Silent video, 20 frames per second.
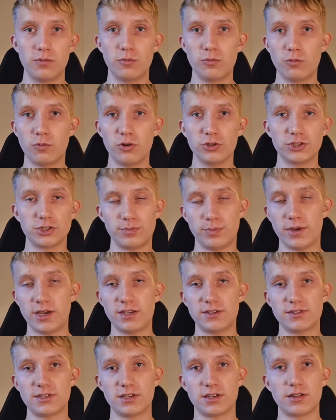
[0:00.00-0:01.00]
was
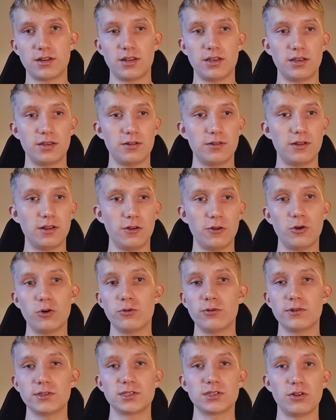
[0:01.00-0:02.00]
basically the
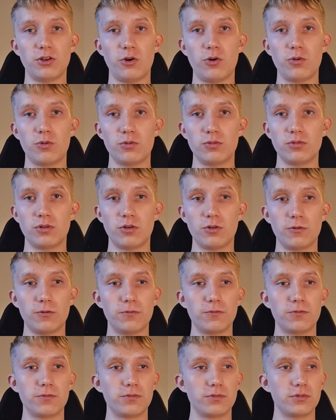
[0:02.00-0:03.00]
lowest low of
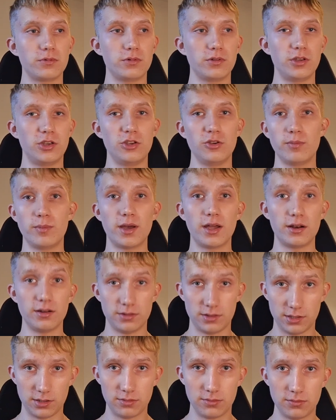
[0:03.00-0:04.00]

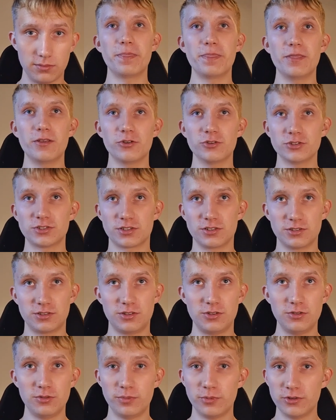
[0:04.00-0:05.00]
humanity. Ozcar
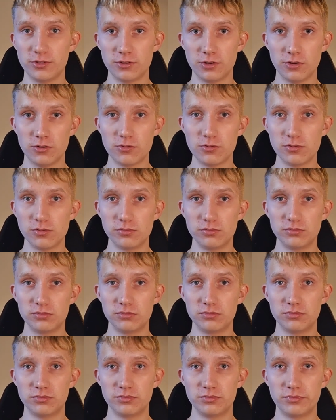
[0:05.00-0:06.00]
2.0
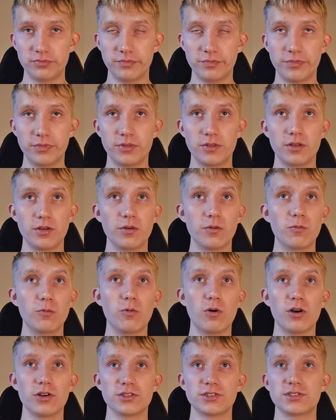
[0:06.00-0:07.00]

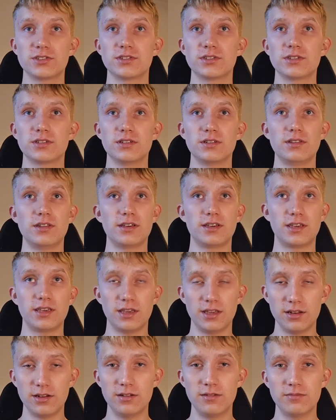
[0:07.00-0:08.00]
was the
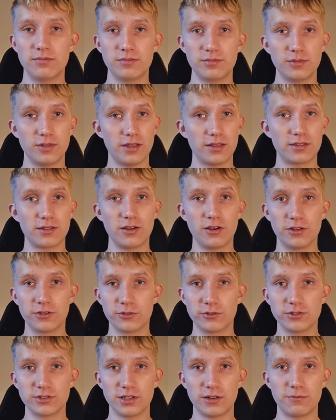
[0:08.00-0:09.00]
kid that got
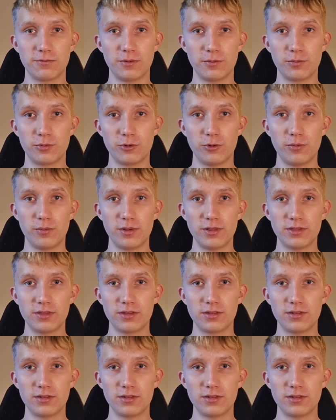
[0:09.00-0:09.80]
on self-improvement,